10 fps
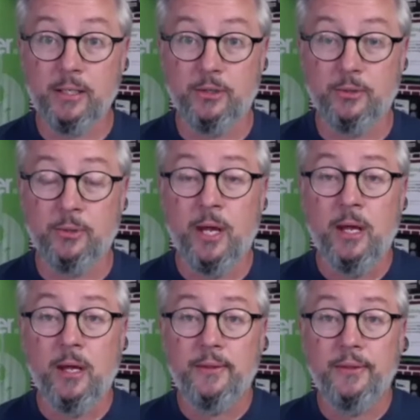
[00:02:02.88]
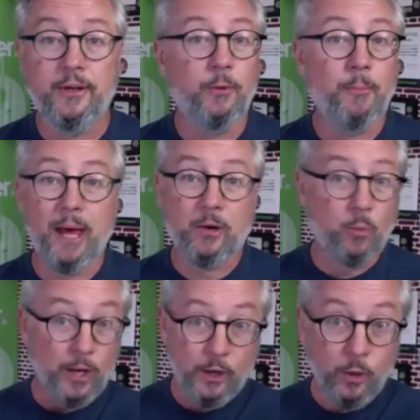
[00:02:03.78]
you that no matter
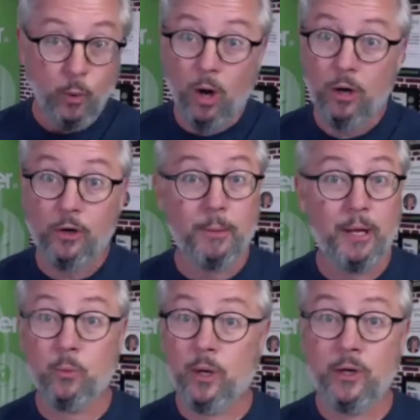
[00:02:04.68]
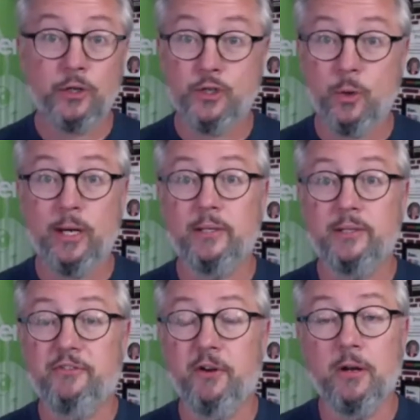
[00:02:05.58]
where you are, no matter where you're joining
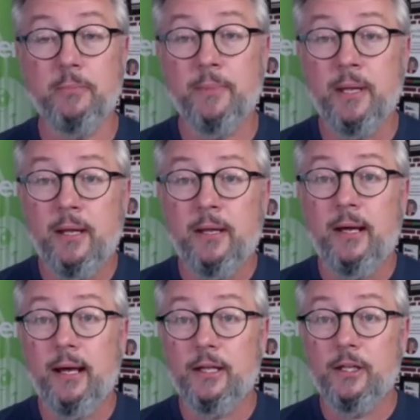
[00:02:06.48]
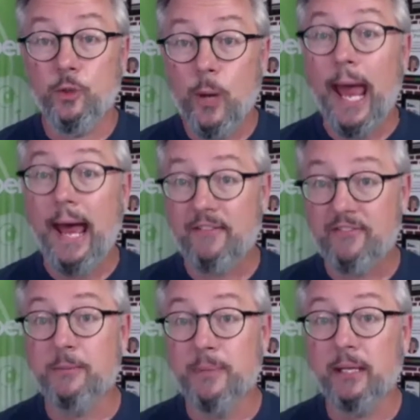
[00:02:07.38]
us from, uh, you have
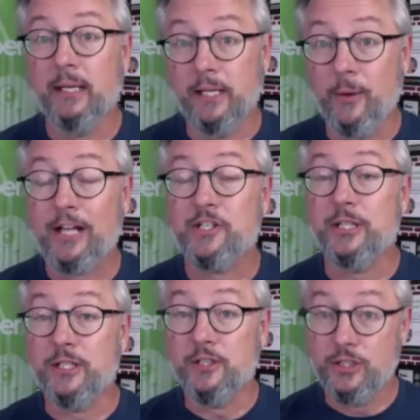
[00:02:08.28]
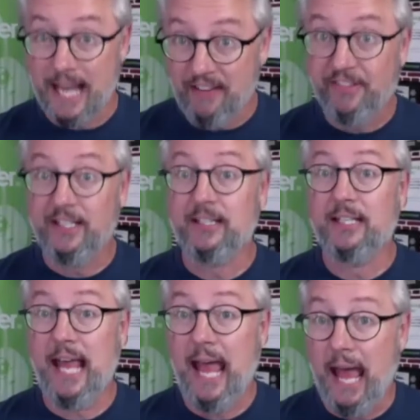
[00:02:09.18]
the ability. You actually
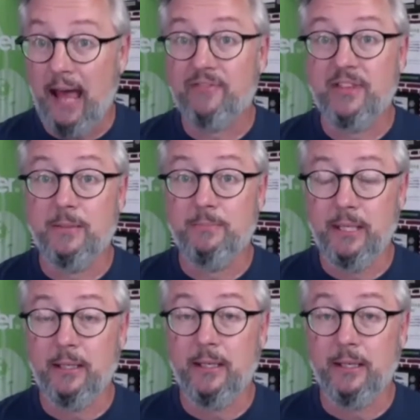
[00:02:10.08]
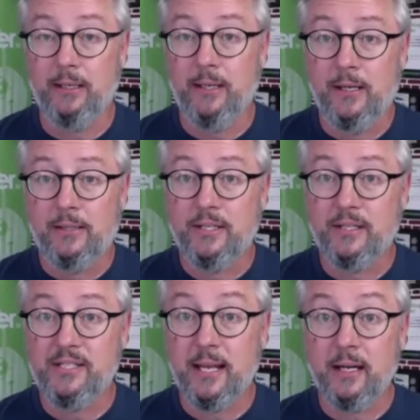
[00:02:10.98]
definitely have the ability to
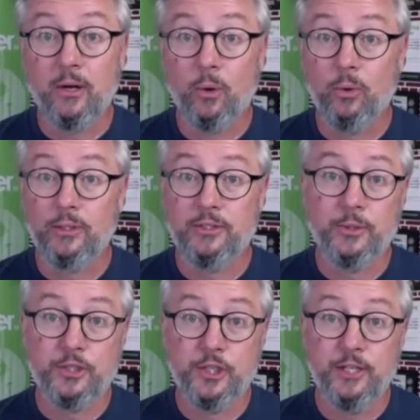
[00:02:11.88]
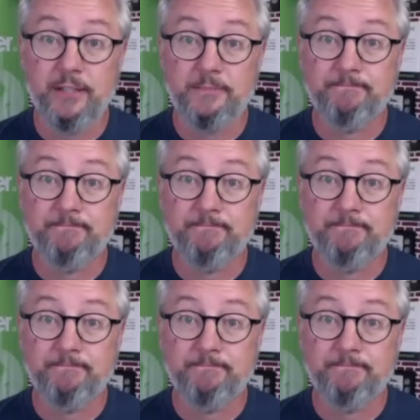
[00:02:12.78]
set a goal and to achieve it.